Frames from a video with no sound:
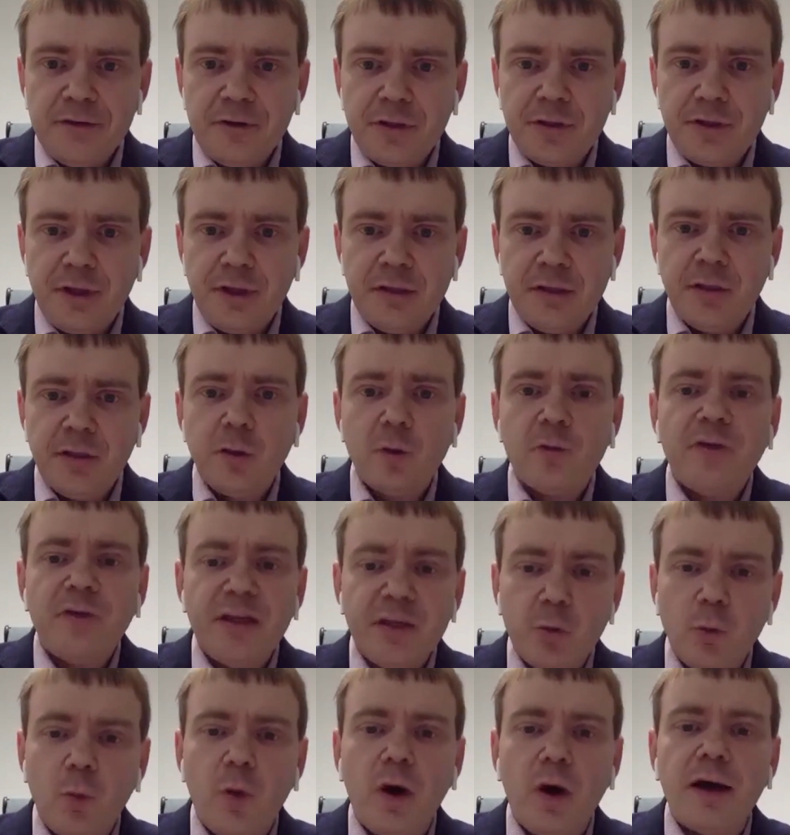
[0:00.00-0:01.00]
In the sense, so
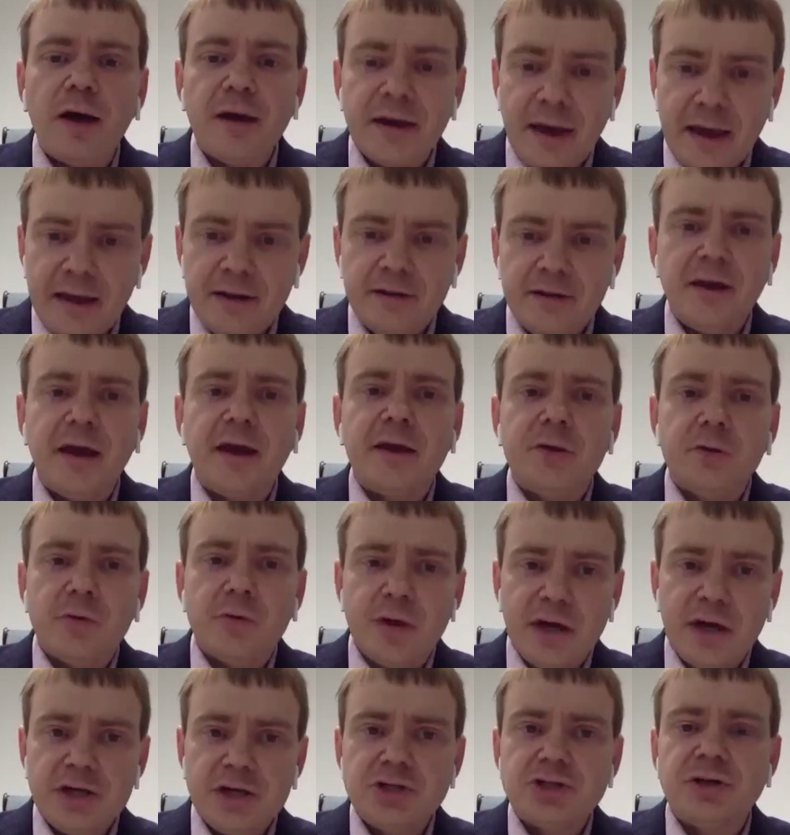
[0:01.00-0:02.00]
that's why, again,
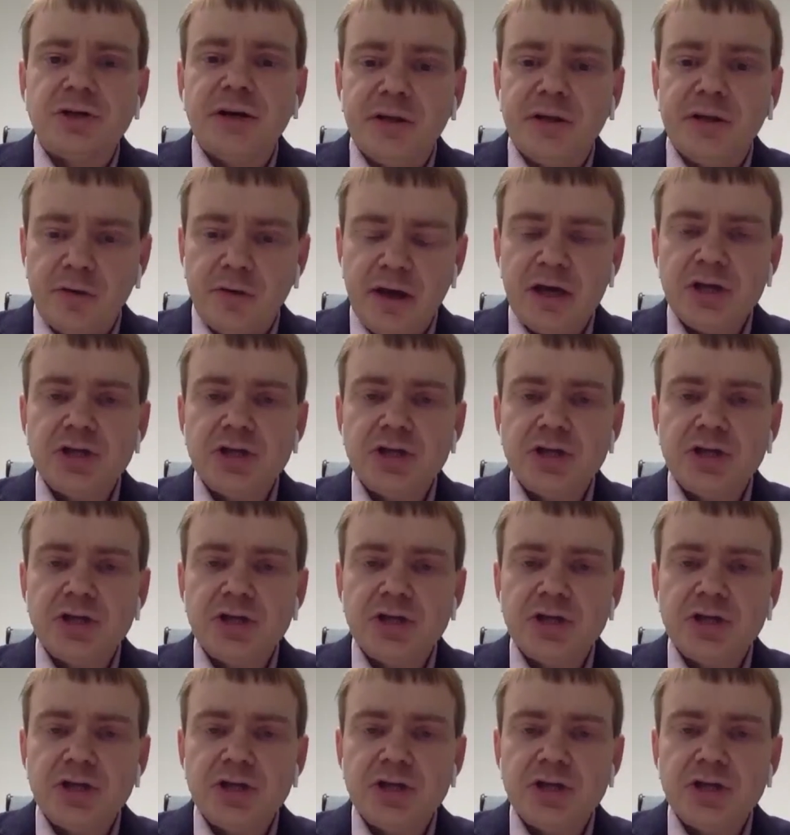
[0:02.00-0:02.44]
education,